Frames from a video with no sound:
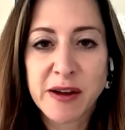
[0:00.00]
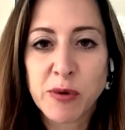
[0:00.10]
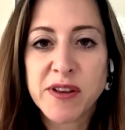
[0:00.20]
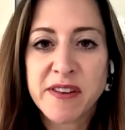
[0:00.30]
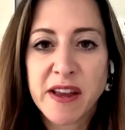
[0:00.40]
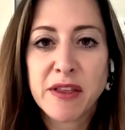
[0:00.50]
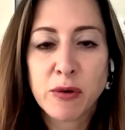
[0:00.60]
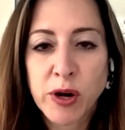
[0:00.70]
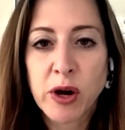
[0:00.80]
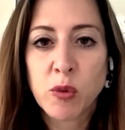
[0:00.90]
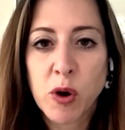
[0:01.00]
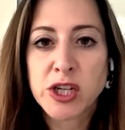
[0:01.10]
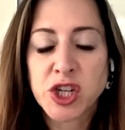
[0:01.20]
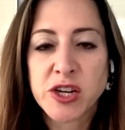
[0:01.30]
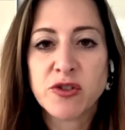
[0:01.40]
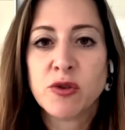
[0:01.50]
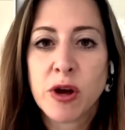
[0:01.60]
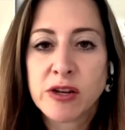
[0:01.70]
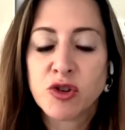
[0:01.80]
I would say that we are watching 2